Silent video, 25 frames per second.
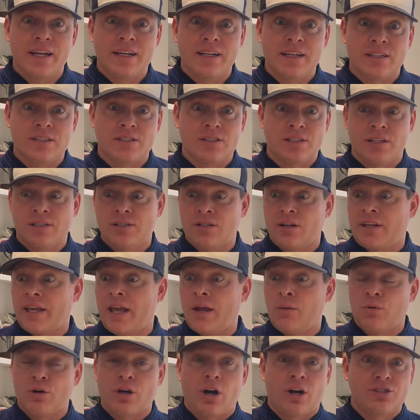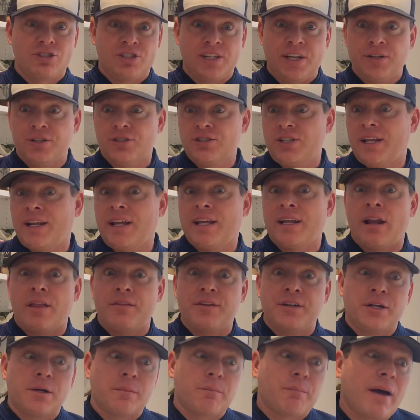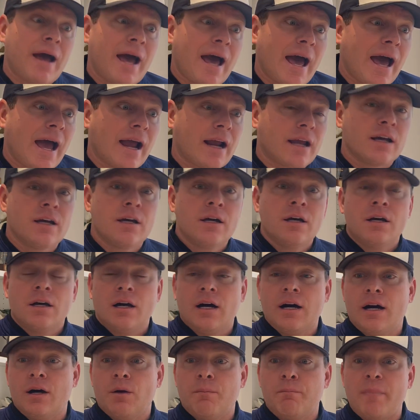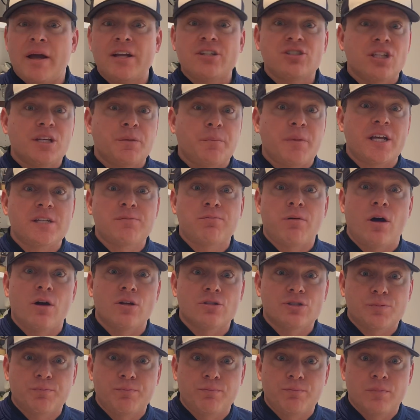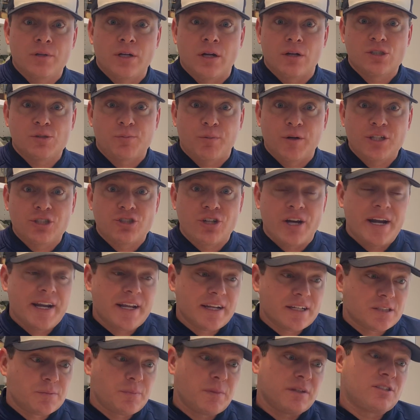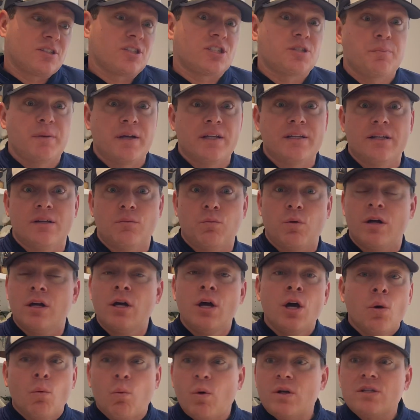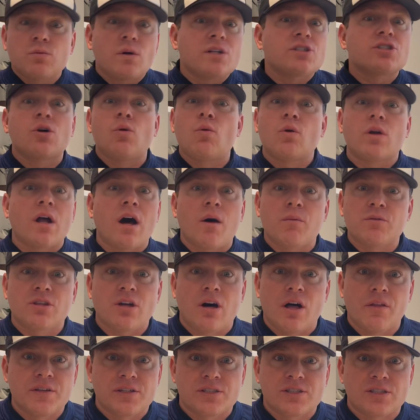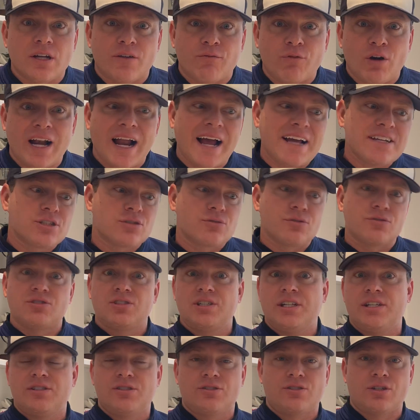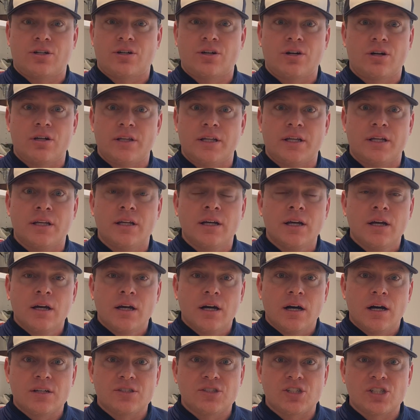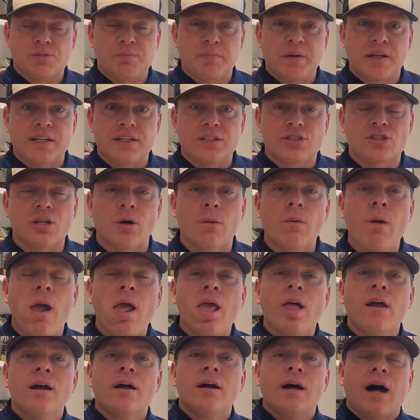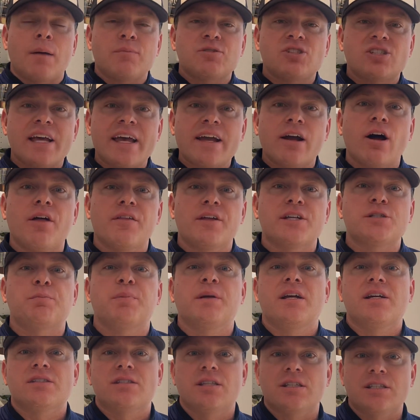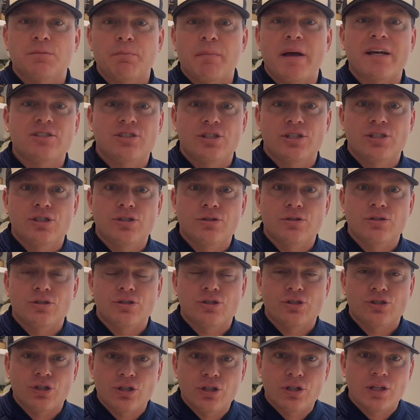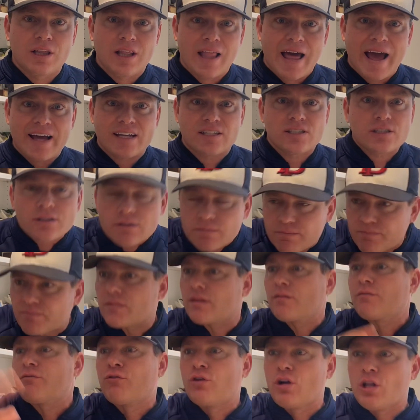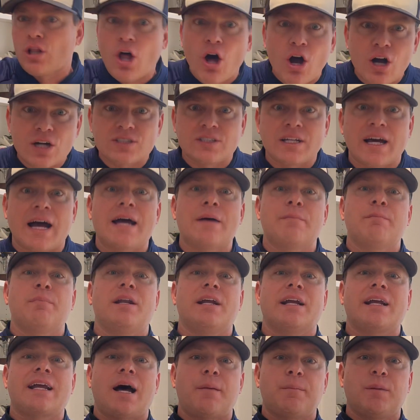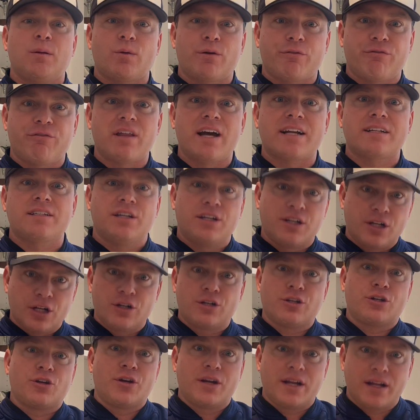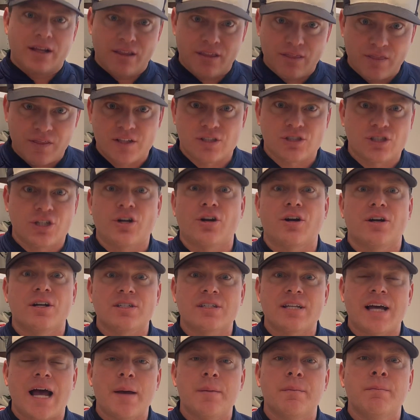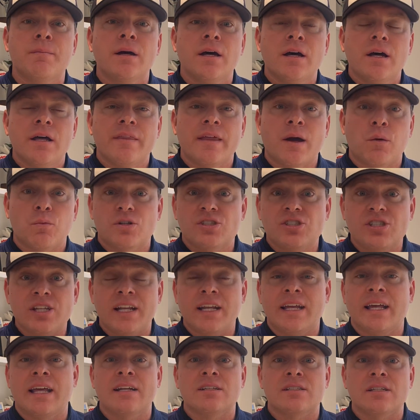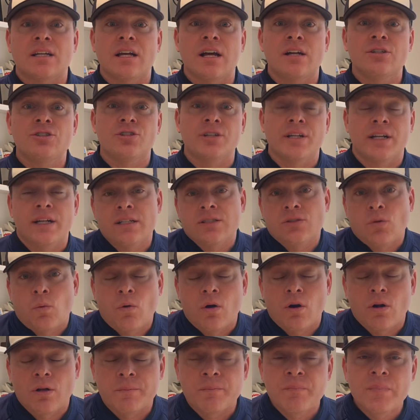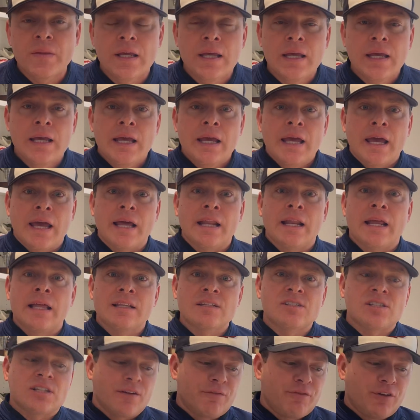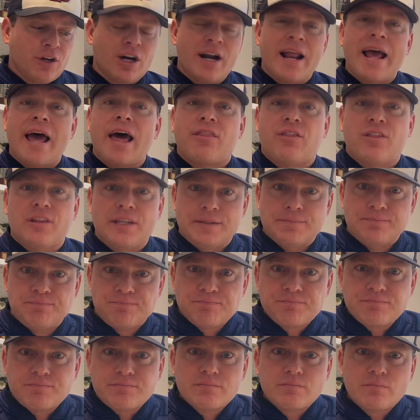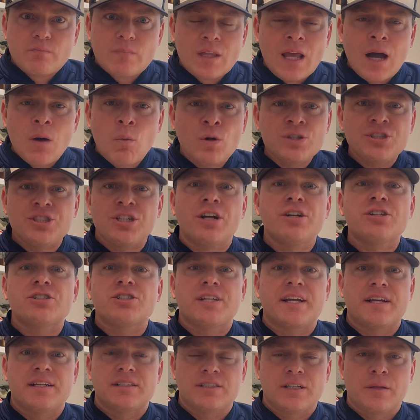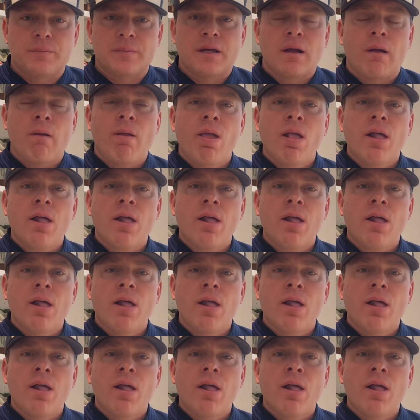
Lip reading: Okay, our seniors going to get another year back? Major League Baseball, spring training has been suspended. What's going on with all this stuff, right? High school seasons are currently suspended. So I'm saying all this because this message should last for a long time, but it got me reflecting during this current time that we're sitting in as a country and as a world. And listen, if you're an athlete, I want you to understand something.